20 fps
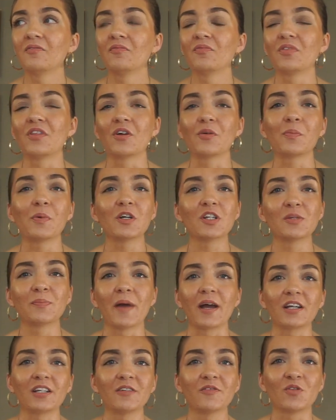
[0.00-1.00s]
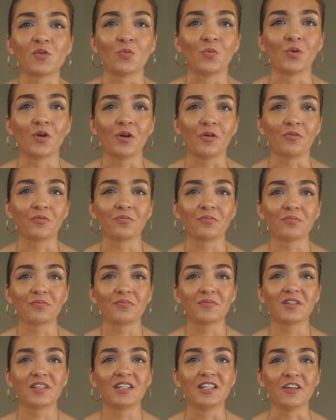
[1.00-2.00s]
Their perspectives weren't
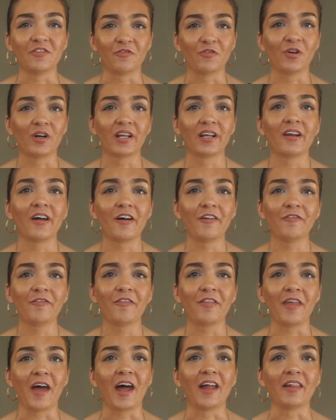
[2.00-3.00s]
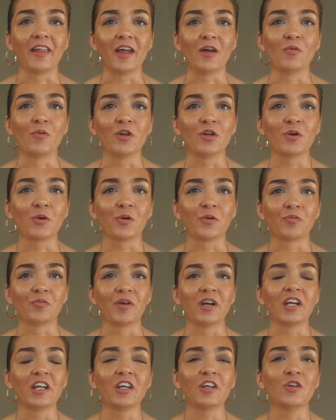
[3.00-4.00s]
different enough that like when you were
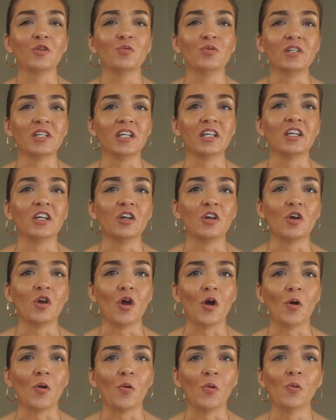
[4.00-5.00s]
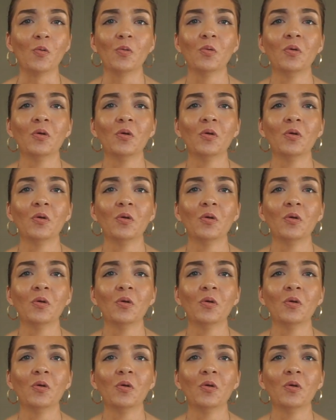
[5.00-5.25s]
reading you didn't know